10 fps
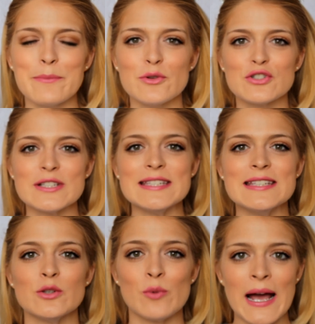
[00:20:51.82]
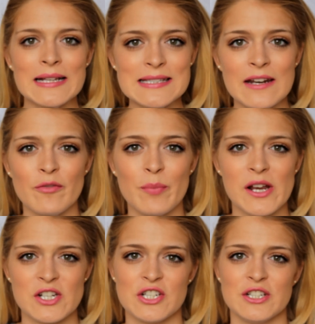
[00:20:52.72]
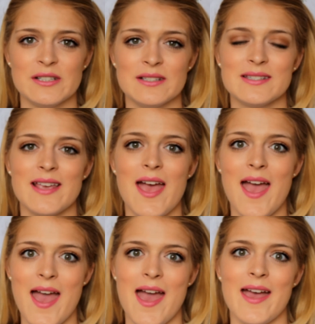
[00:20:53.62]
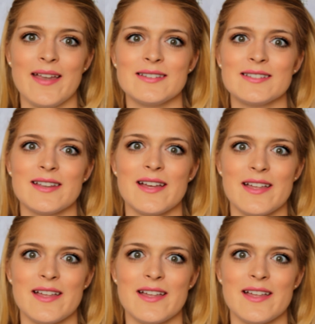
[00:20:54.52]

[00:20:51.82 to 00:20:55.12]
You just need the right set of brushes and